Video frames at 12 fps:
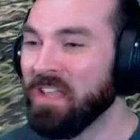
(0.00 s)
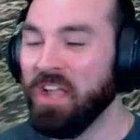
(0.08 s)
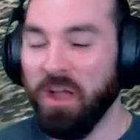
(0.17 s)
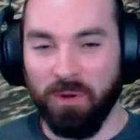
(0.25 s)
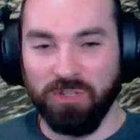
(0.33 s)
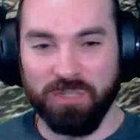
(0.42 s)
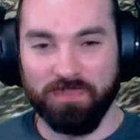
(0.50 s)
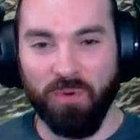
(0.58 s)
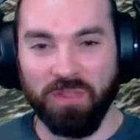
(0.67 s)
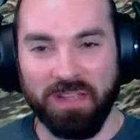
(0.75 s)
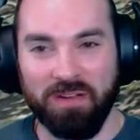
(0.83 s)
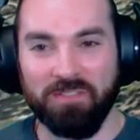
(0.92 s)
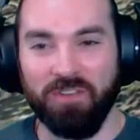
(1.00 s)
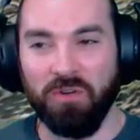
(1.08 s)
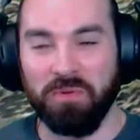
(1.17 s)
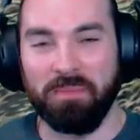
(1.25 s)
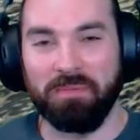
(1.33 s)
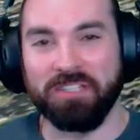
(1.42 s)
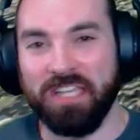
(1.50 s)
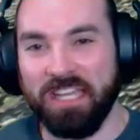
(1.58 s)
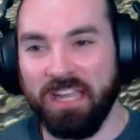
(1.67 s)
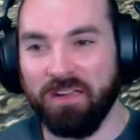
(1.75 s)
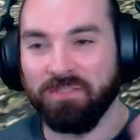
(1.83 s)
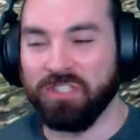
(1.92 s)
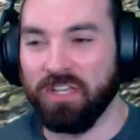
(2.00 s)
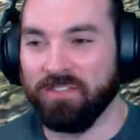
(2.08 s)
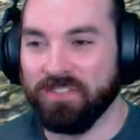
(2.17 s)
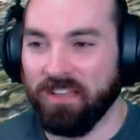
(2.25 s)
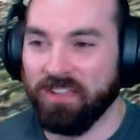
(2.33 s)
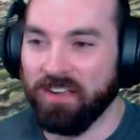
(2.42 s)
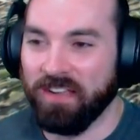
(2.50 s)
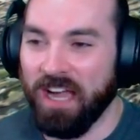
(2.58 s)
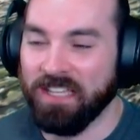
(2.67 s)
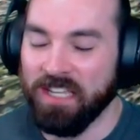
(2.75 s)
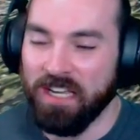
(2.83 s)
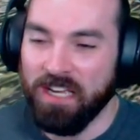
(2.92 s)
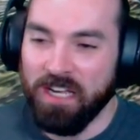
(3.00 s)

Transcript: Most importantly of all, remember to take care of yourselves out there, guys.